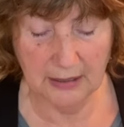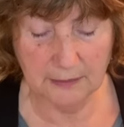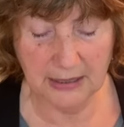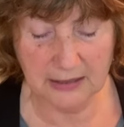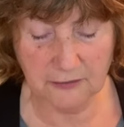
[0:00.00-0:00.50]

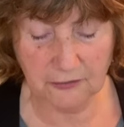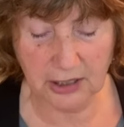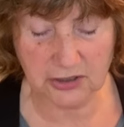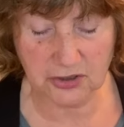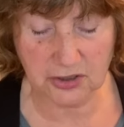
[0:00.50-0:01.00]
May the
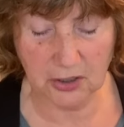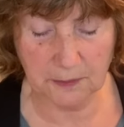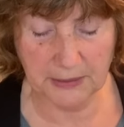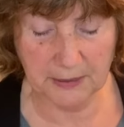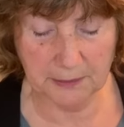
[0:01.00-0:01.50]
fresh
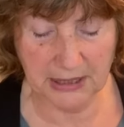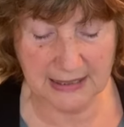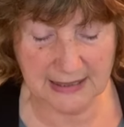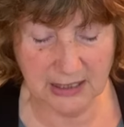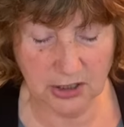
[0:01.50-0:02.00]
start be a
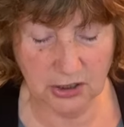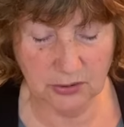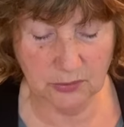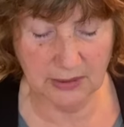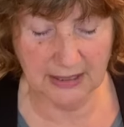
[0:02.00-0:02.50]
blessing to
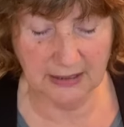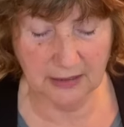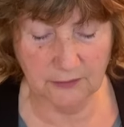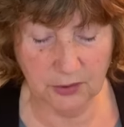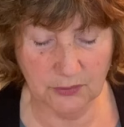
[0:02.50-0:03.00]
you and
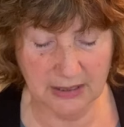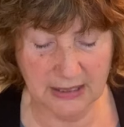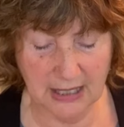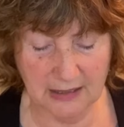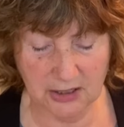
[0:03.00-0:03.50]
give you the
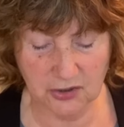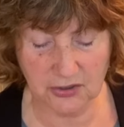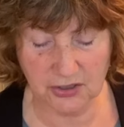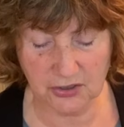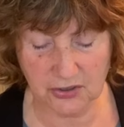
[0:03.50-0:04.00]
knowledge,
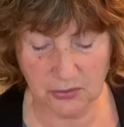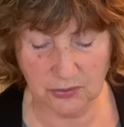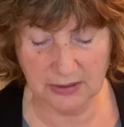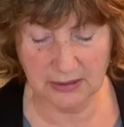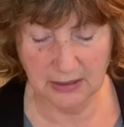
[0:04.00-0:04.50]
the
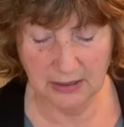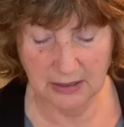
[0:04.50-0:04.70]
certain,